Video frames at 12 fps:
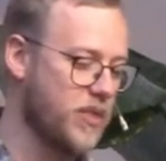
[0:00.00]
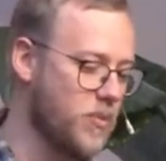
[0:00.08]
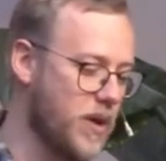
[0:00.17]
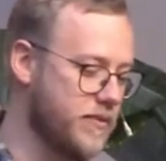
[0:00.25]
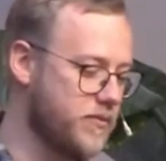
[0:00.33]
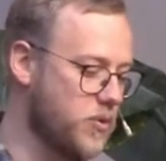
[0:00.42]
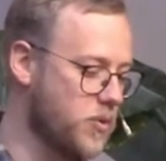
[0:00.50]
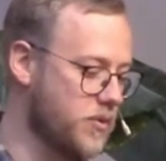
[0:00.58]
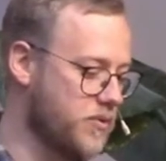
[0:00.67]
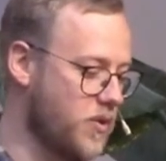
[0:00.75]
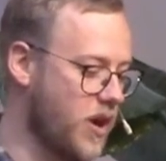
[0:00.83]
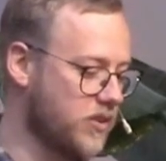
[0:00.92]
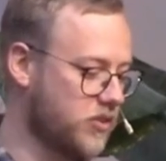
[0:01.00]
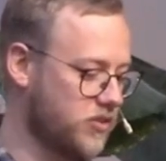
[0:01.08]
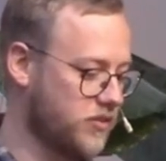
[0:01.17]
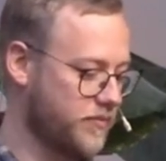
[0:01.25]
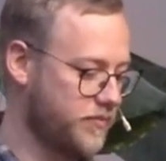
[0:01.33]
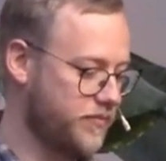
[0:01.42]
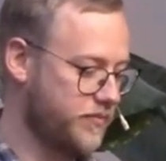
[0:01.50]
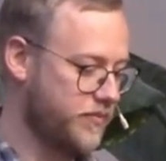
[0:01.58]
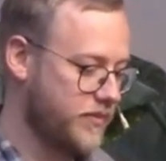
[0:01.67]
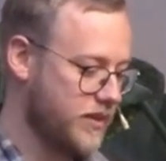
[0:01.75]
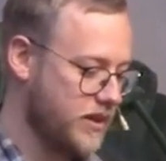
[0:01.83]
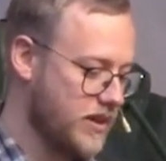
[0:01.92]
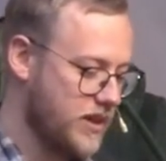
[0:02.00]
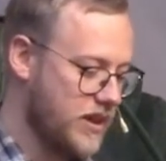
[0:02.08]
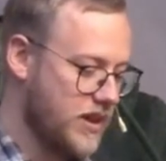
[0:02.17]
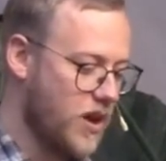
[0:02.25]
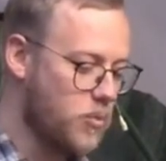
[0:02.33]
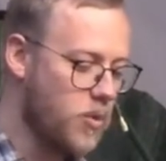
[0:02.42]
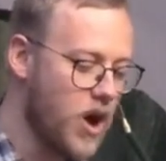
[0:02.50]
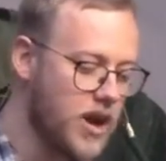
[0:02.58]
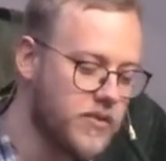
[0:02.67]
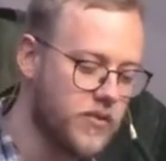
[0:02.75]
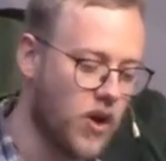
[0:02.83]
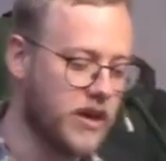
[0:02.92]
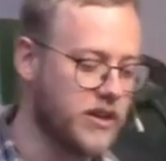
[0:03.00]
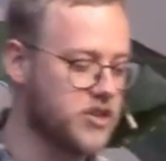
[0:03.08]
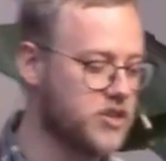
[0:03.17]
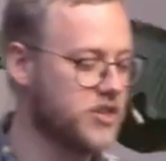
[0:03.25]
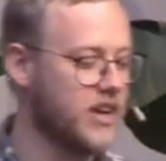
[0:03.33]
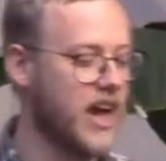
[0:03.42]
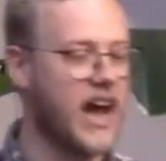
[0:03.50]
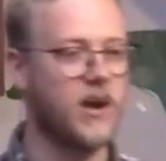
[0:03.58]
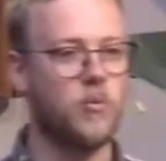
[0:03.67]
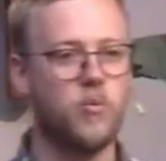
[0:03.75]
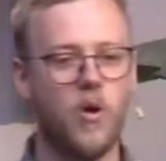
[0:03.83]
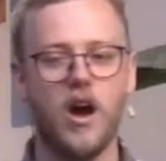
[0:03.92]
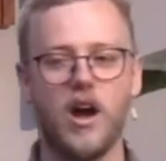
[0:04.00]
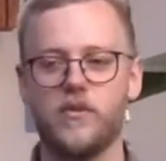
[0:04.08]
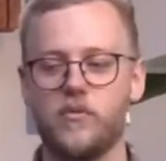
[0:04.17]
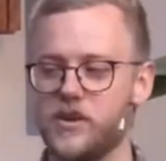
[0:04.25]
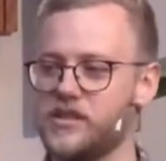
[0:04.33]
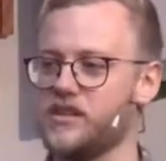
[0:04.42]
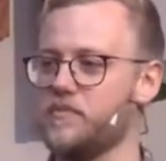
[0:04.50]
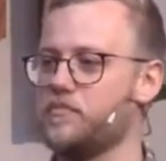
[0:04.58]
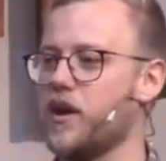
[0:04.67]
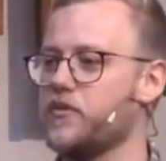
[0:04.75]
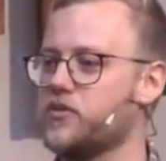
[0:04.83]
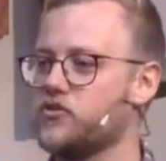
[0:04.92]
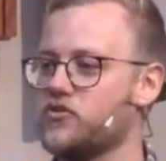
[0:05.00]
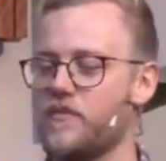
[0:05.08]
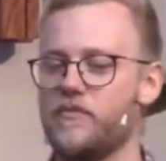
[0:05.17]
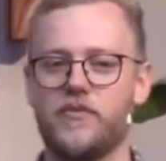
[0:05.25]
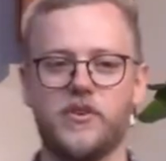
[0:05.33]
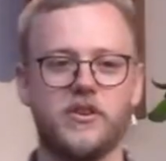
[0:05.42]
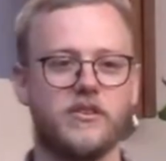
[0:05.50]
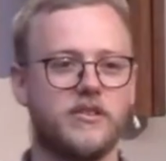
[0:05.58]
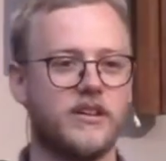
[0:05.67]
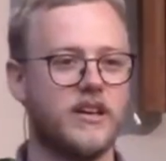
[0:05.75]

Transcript: way forward for us. A word of knowledge and a word of wisdom both strengthened